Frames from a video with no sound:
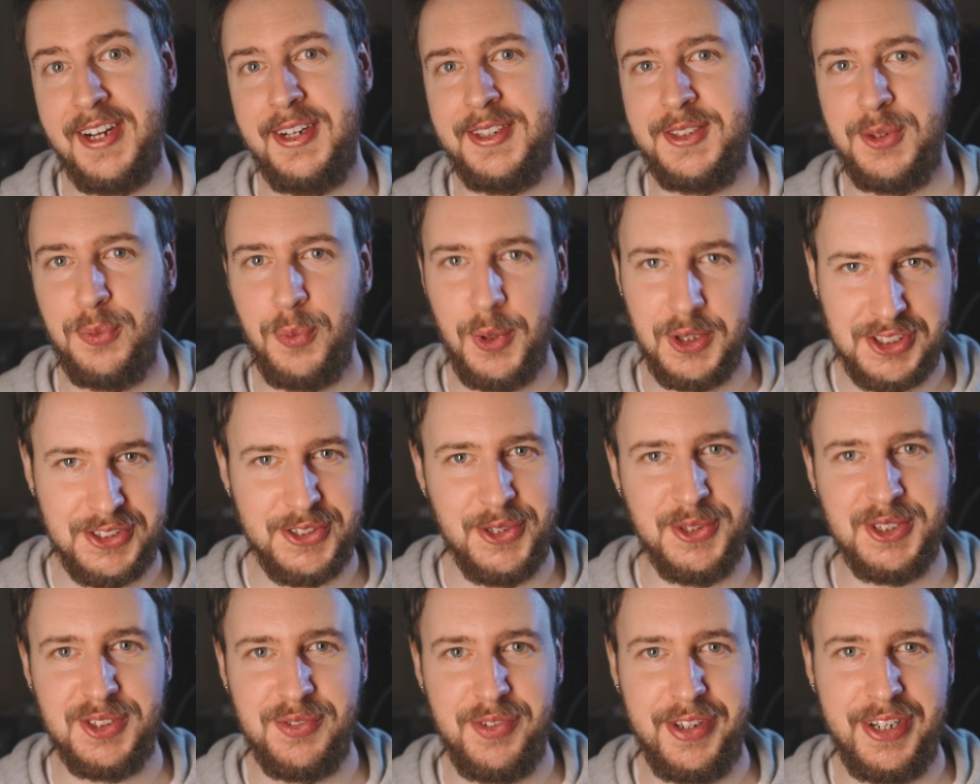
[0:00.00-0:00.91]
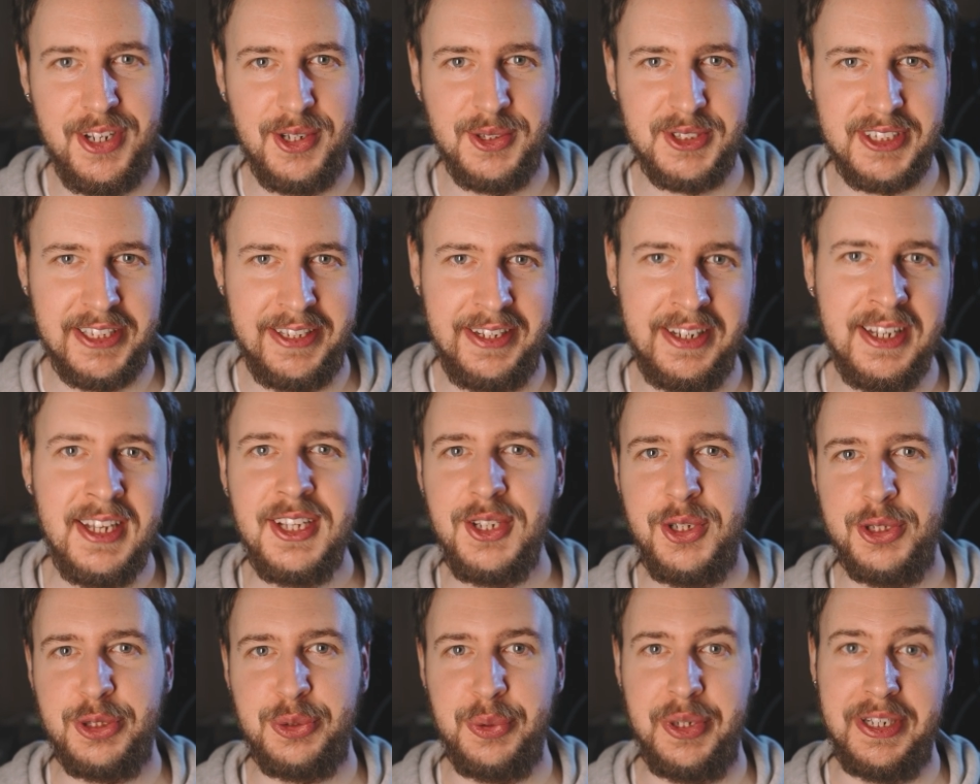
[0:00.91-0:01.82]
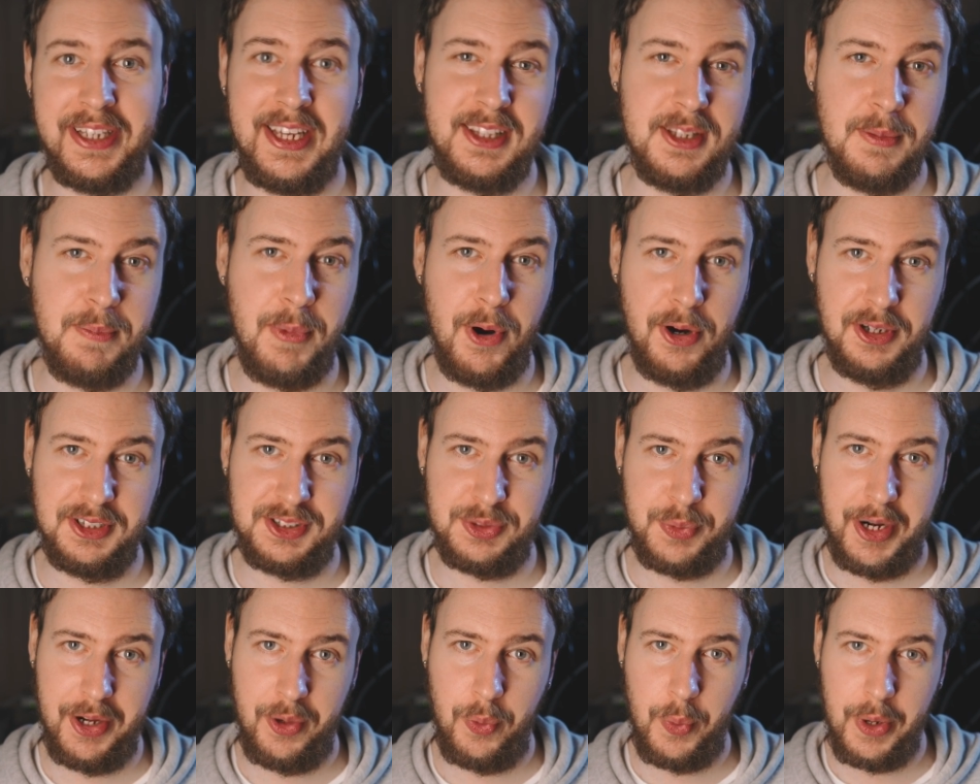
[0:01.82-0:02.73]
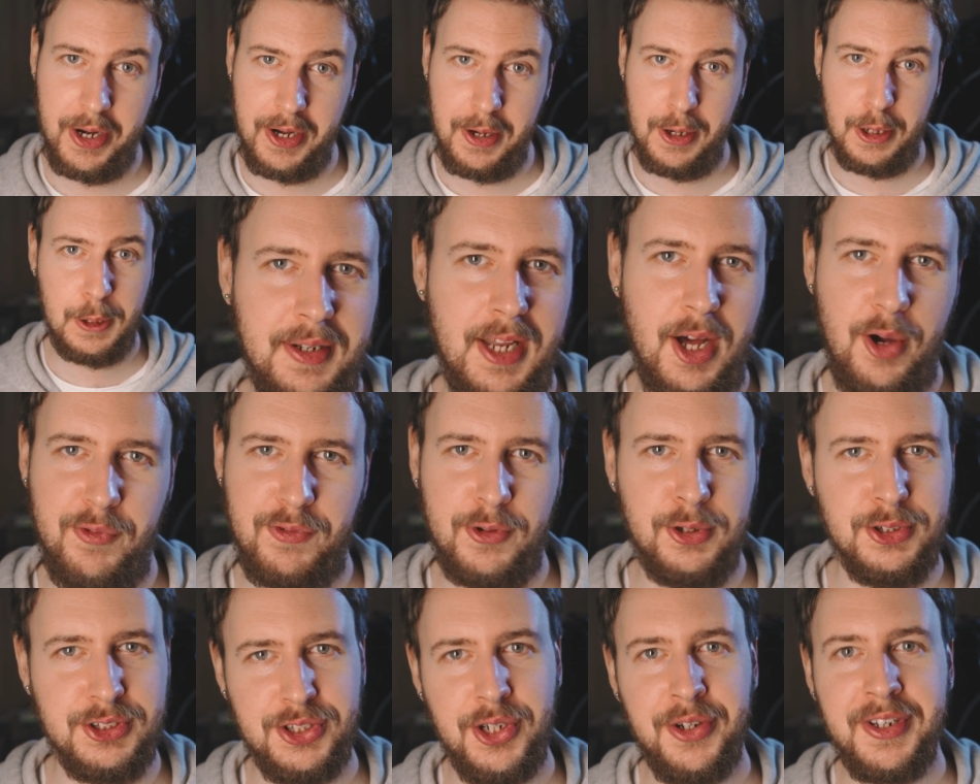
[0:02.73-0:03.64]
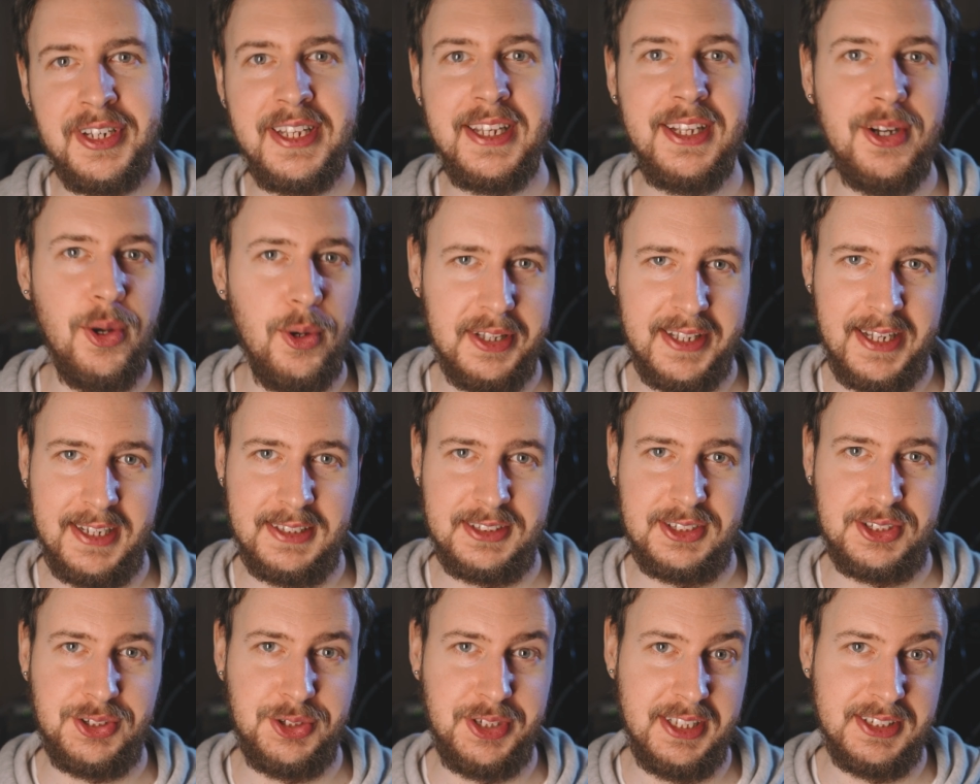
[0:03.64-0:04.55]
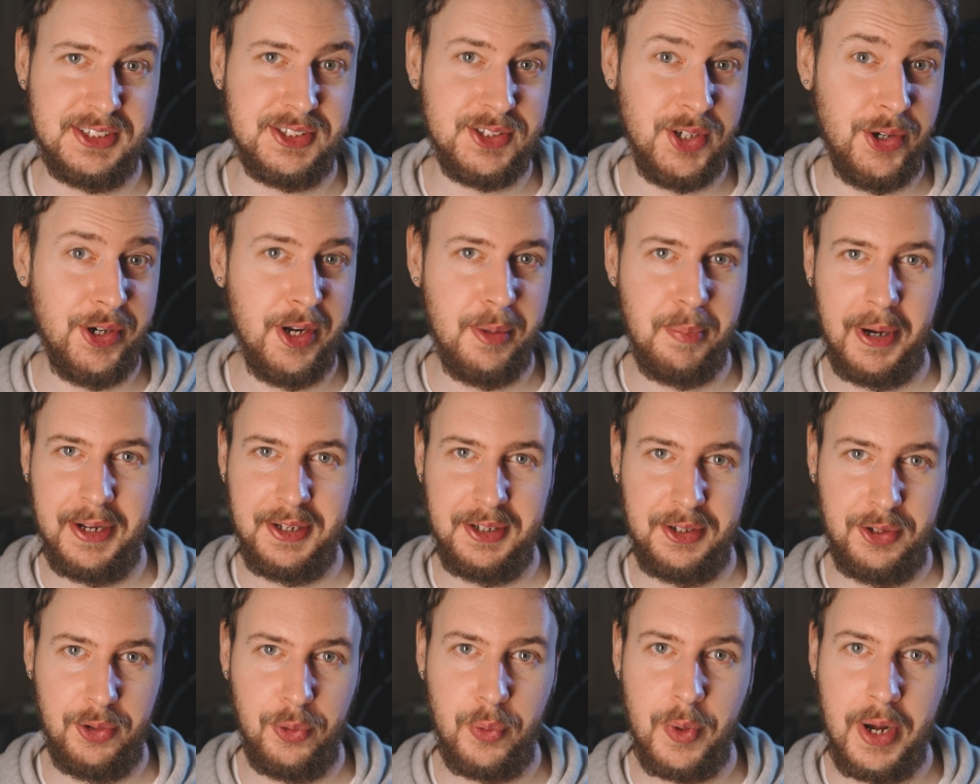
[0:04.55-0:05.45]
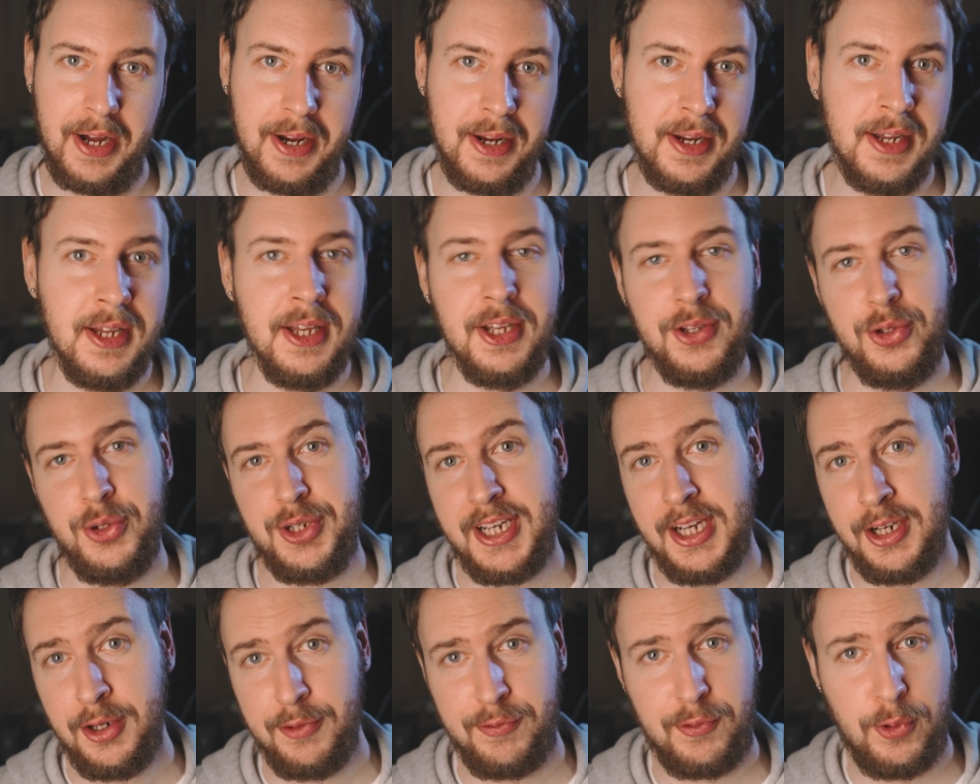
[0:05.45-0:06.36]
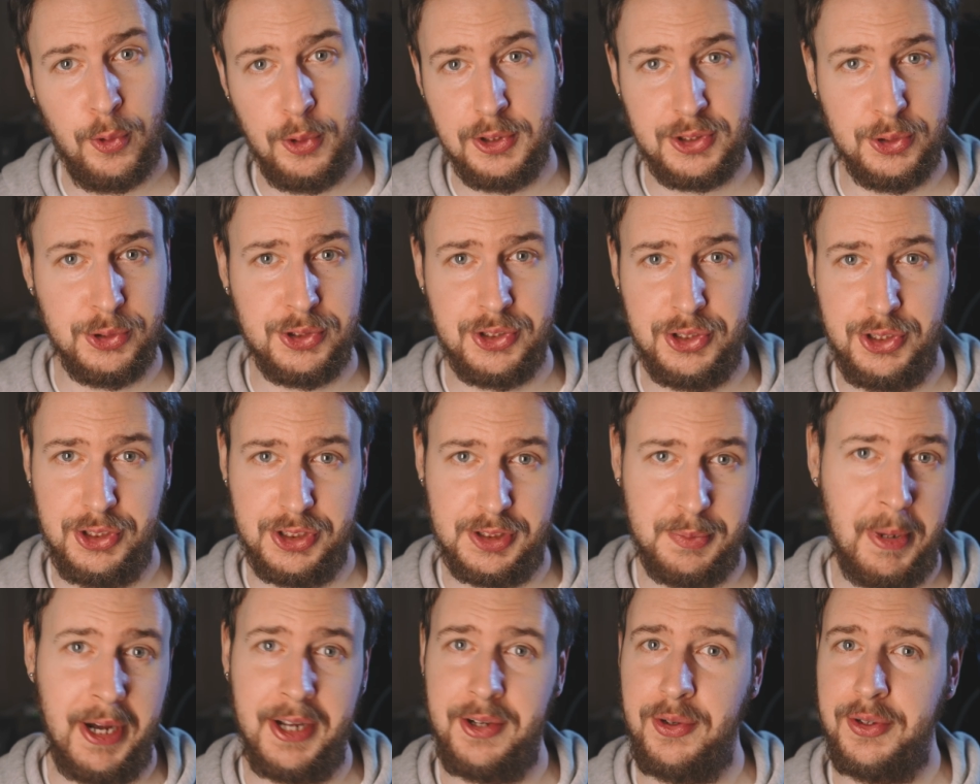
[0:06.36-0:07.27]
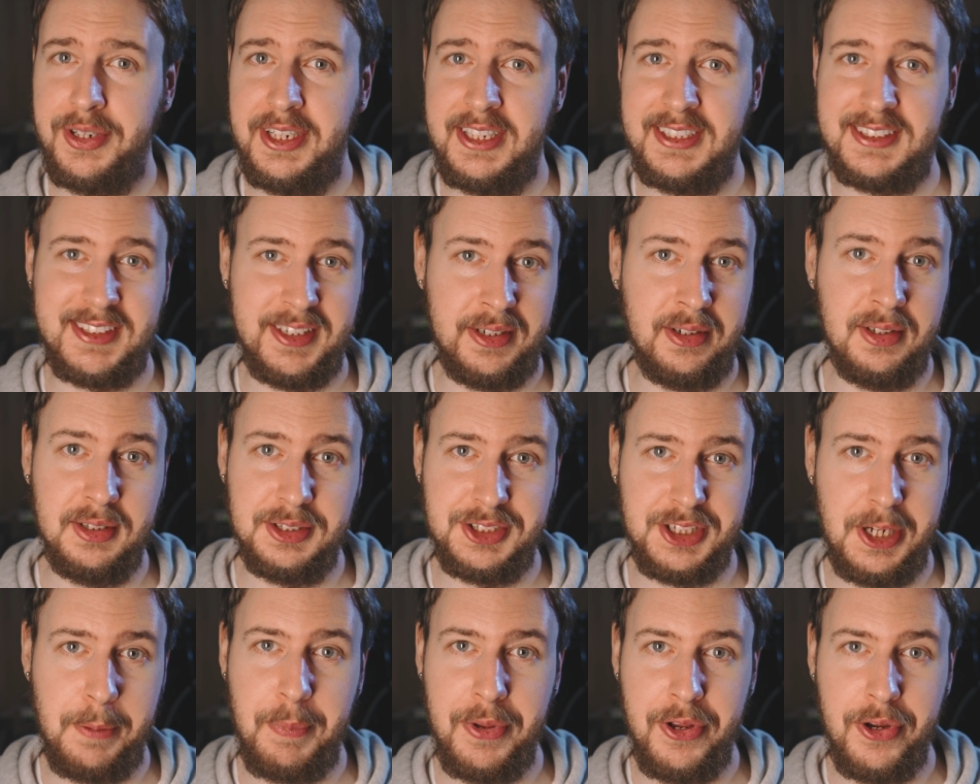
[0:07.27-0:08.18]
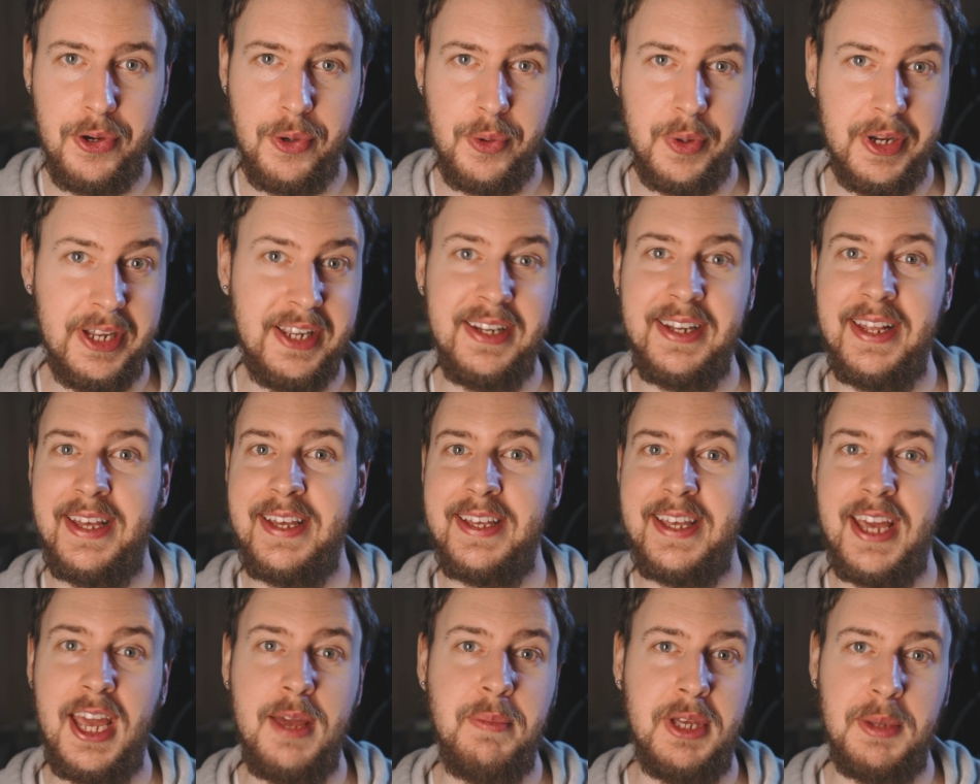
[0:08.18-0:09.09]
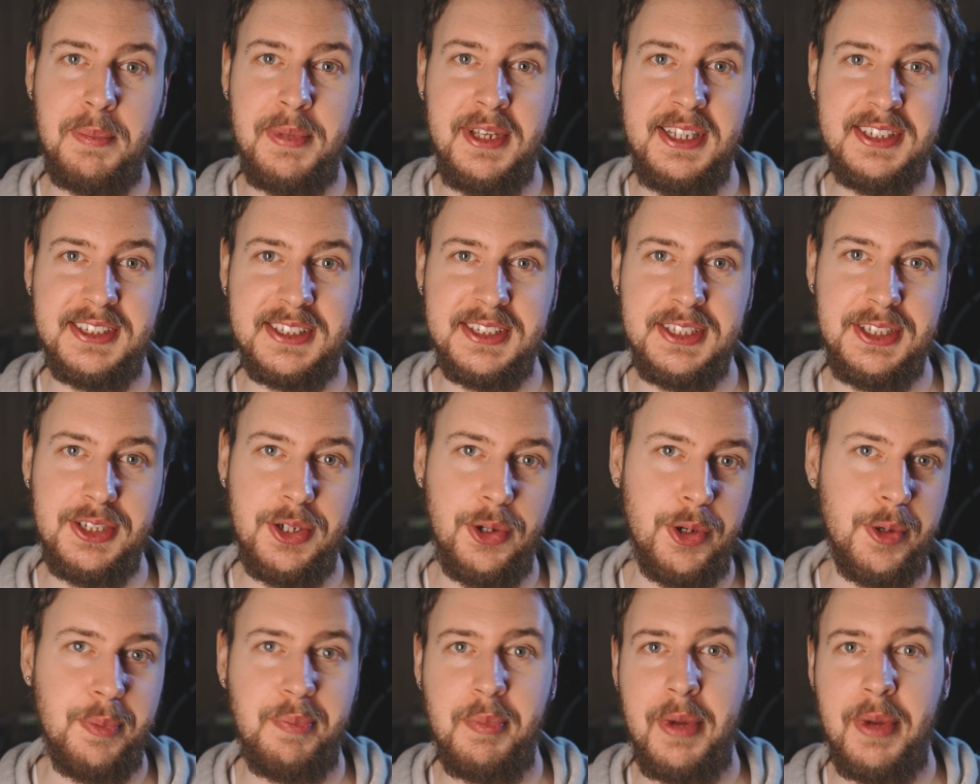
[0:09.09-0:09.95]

care to watch those videos and just want to get the parts right away. Now of course you don't need all that to get started mining Neurai. You can of course also just mine on a single GPU in a gaming PC or